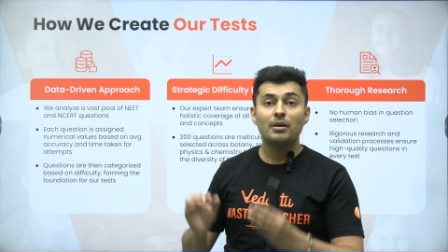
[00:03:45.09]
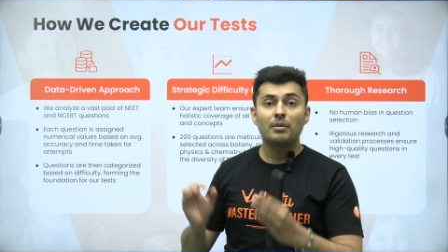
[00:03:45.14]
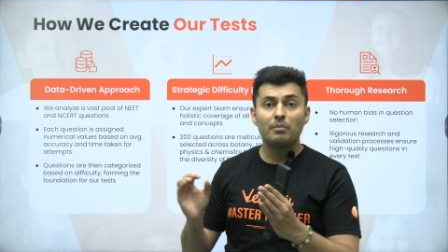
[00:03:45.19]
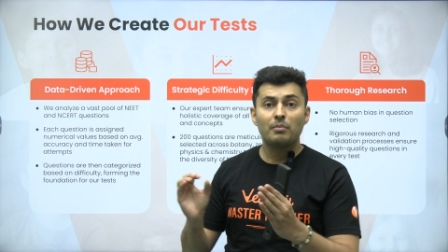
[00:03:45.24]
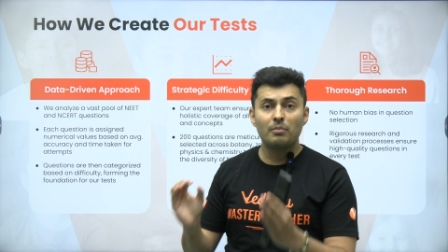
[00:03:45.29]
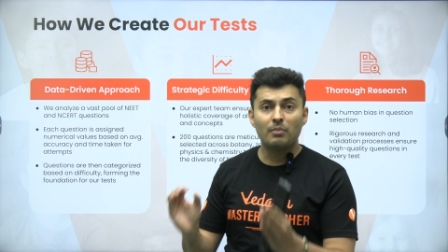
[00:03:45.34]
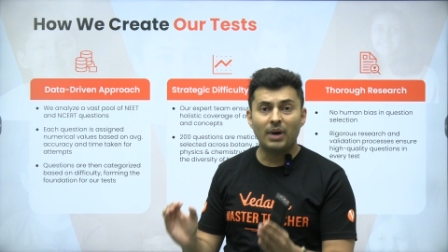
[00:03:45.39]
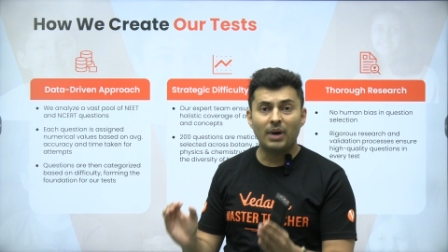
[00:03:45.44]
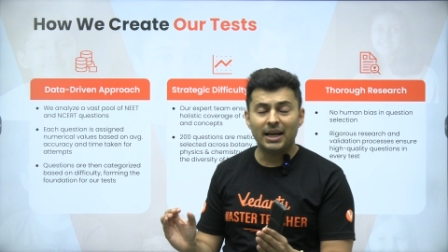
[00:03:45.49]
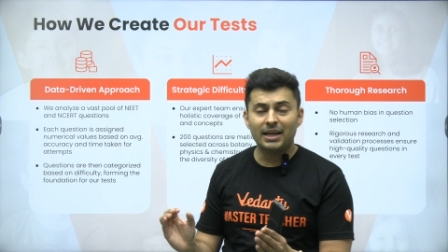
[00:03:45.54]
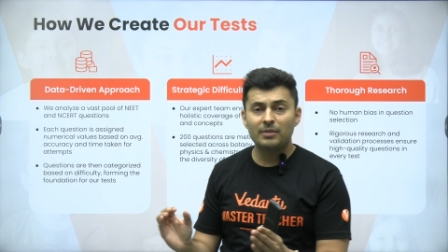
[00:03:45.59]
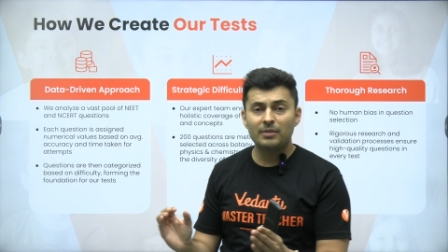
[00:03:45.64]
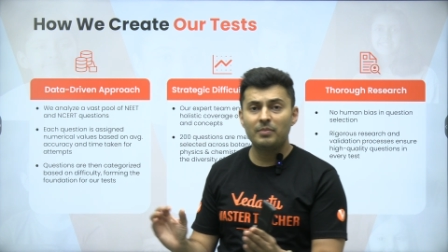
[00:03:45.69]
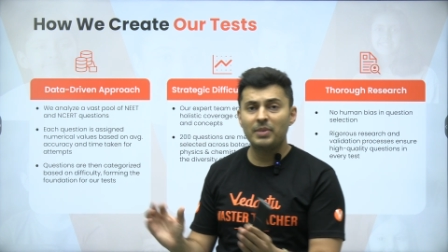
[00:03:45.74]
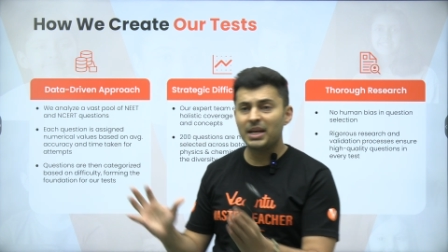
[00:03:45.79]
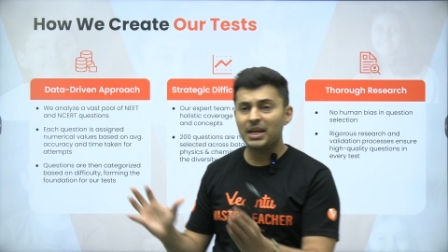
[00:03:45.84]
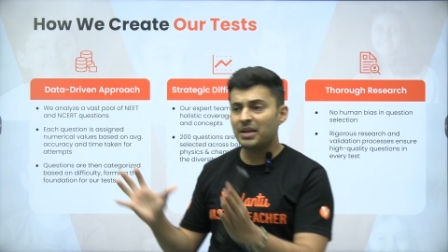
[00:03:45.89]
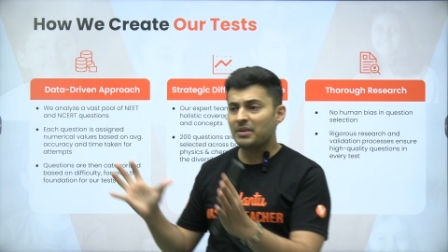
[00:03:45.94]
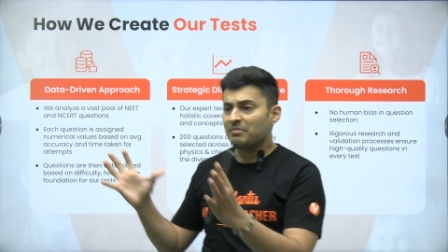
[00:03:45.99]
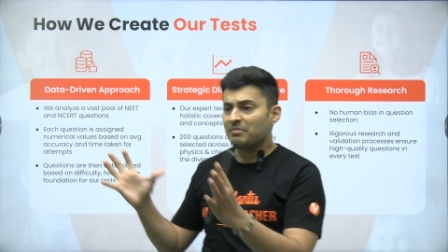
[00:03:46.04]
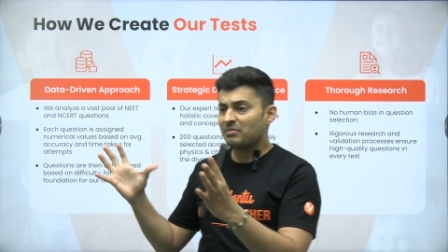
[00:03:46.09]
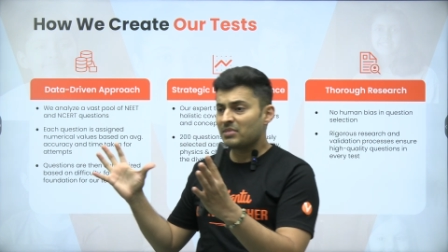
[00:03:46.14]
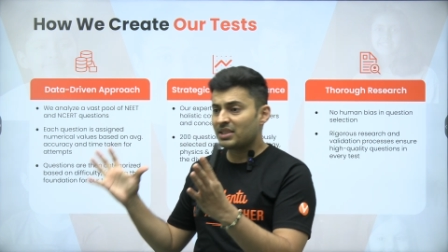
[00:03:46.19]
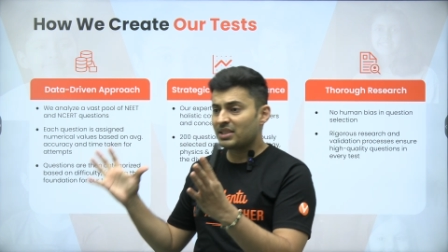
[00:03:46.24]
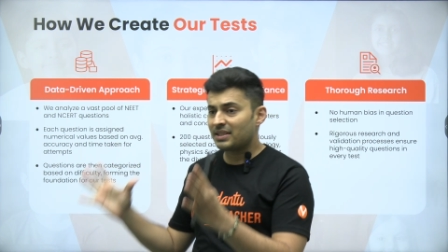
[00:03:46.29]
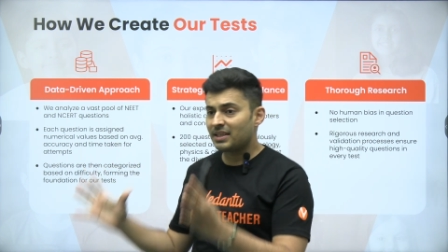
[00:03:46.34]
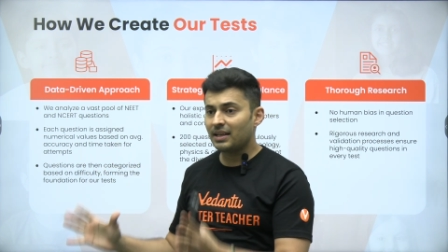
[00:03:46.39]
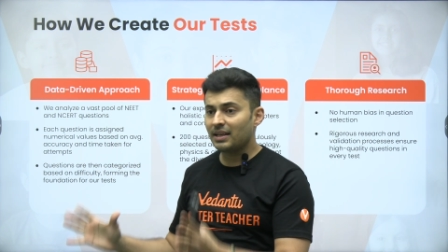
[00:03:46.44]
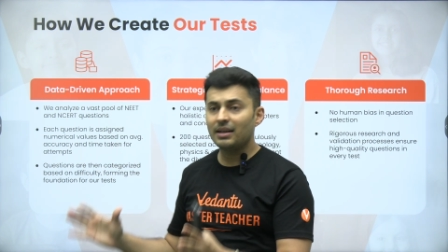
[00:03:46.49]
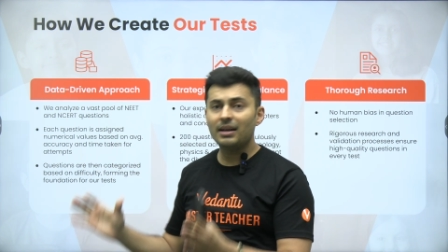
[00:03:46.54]
might be
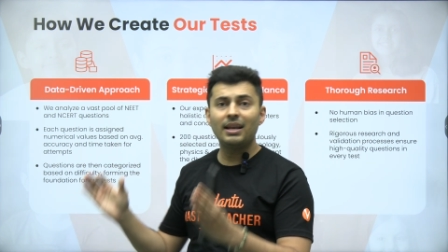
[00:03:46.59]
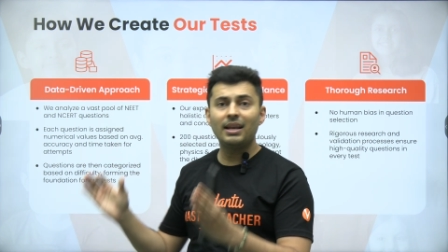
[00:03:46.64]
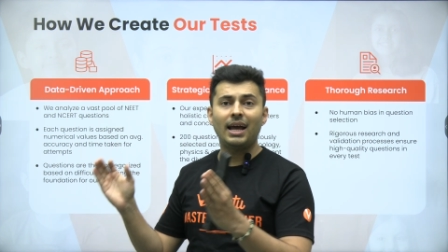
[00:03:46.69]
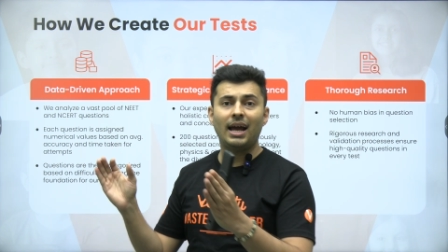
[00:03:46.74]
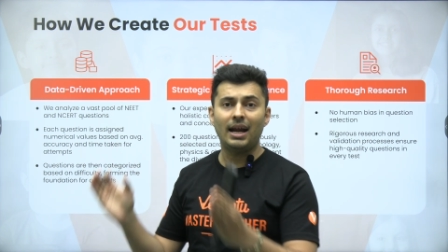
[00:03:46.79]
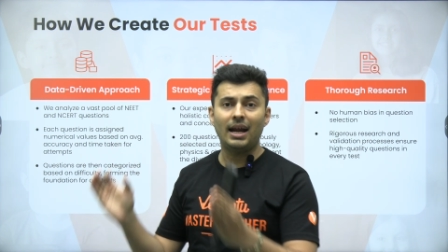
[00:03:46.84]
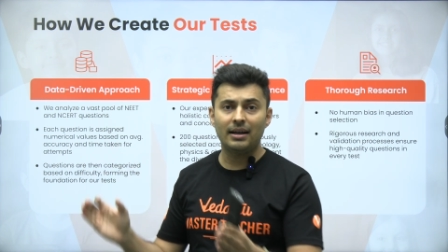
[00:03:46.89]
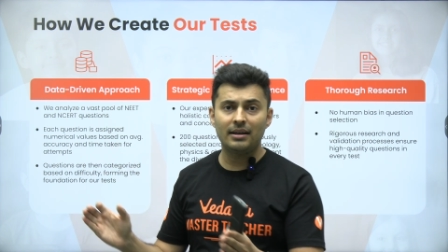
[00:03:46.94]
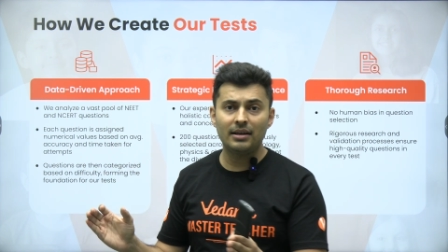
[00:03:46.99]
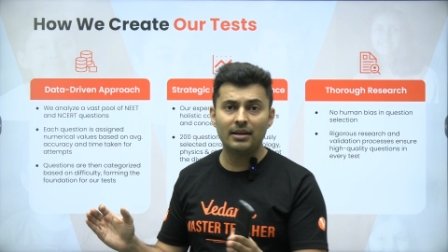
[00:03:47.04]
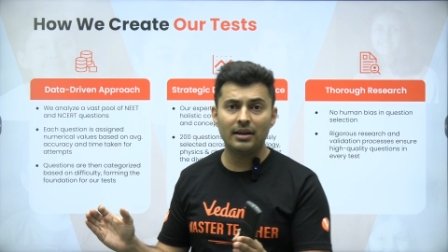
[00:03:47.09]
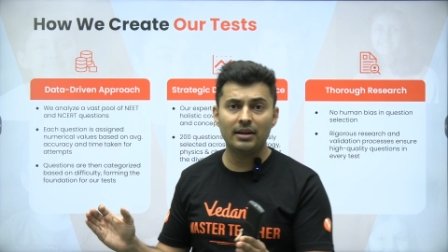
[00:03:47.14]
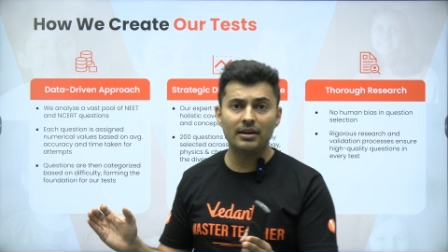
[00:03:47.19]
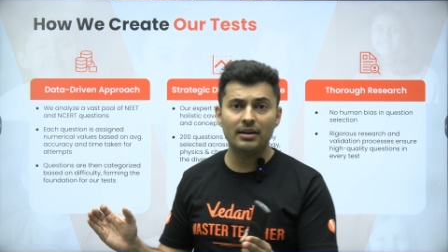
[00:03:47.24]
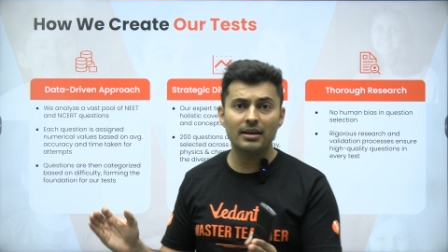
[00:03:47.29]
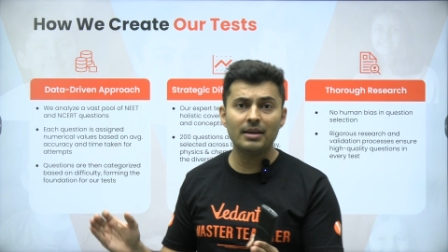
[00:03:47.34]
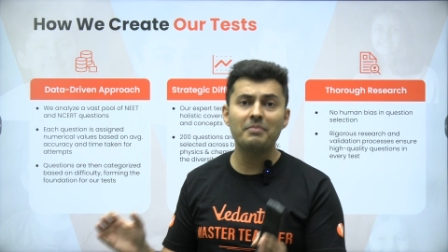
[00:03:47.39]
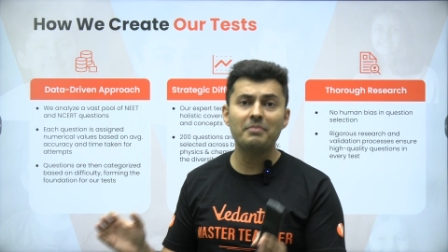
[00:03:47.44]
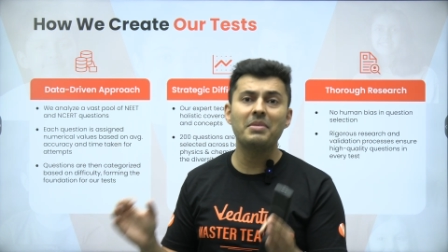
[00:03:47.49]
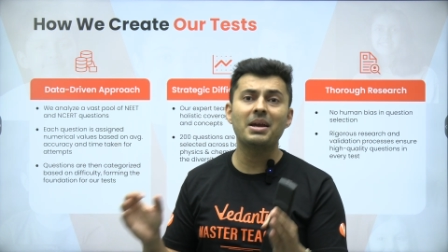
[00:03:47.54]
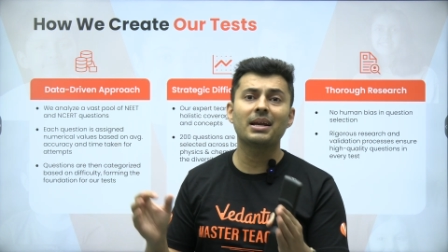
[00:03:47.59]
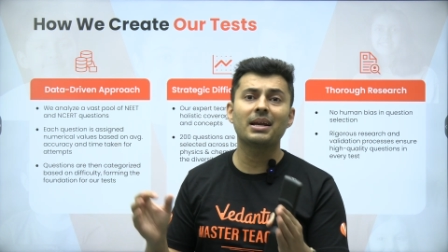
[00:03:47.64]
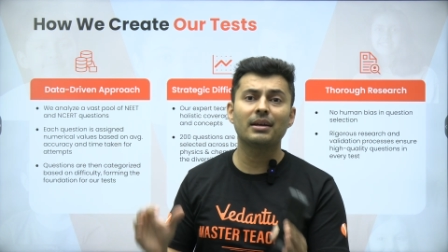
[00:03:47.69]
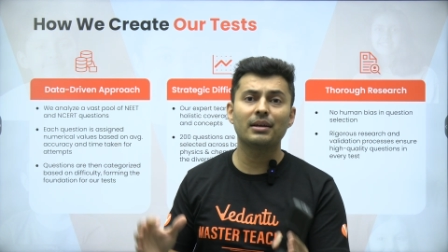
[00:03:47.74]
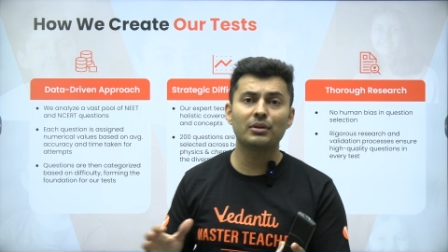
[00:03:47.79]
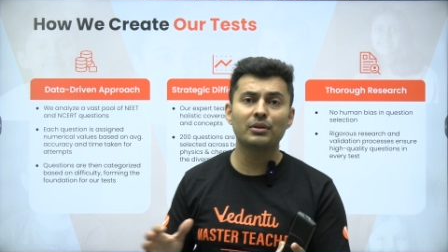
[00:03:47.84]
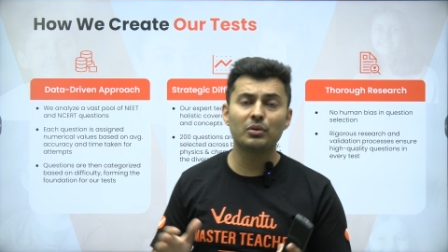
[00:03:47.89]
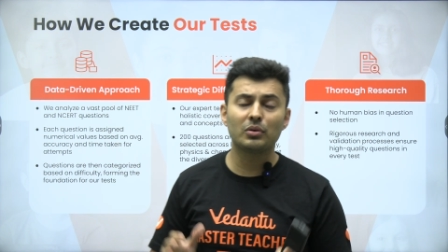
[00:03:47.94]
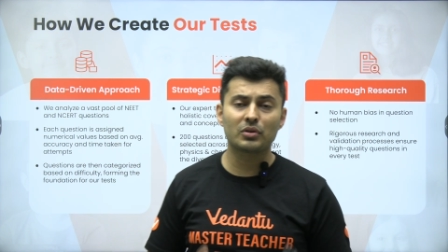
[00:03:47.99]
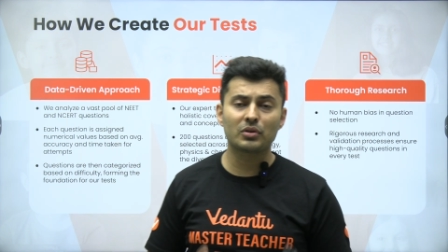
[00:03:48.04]
single handedly
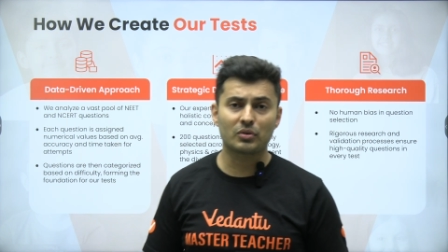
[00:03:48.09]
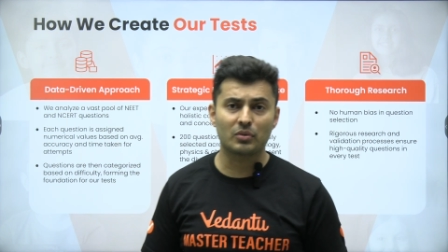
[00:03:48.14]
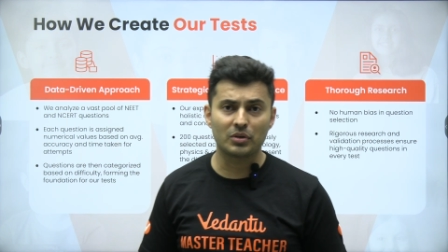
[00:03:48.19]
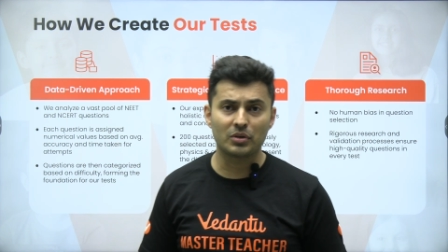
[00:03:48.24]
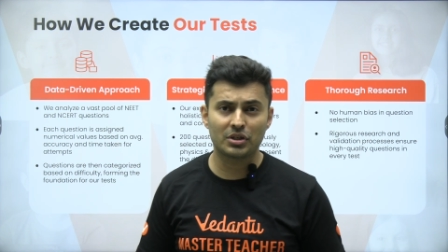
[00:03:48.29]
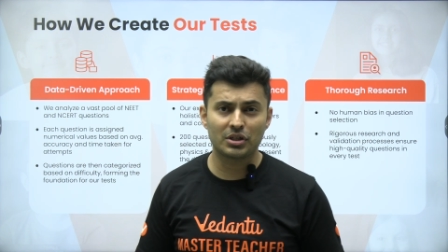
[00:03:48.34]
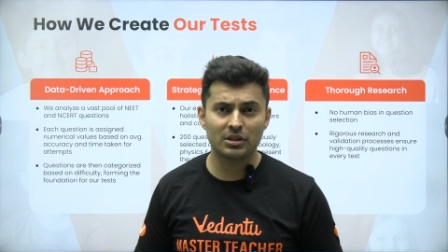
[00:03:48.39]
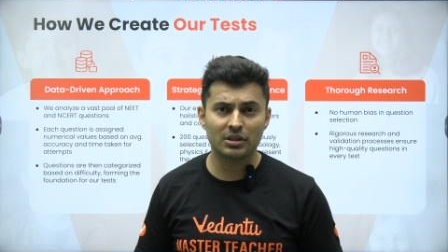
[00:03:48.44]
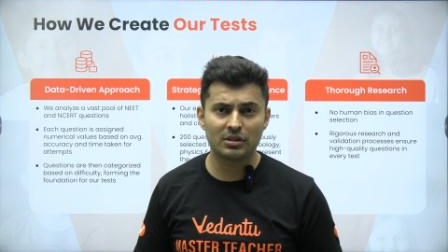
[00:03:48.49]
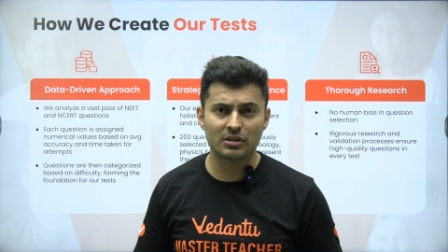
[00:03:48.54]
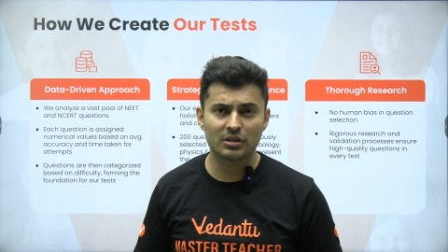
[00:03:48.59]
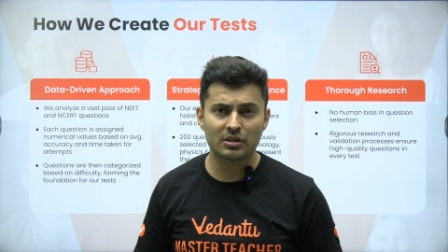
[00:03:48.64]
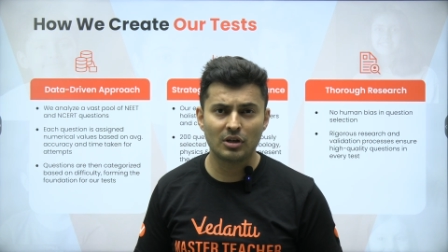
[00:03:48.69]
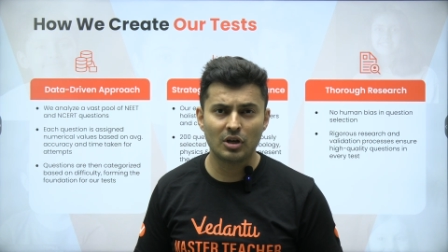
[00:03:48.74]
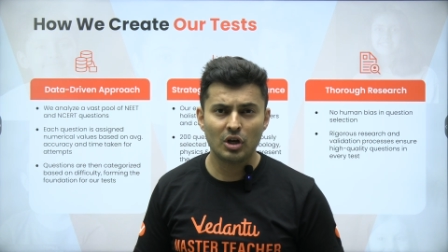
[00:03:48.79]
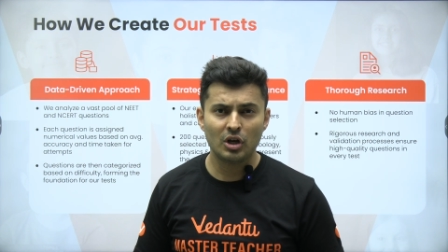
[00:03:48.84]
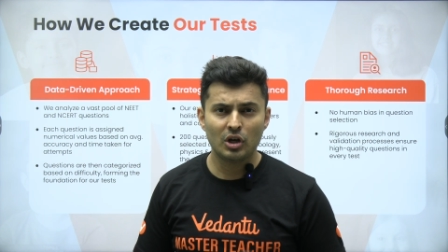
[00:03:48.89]
making those questions.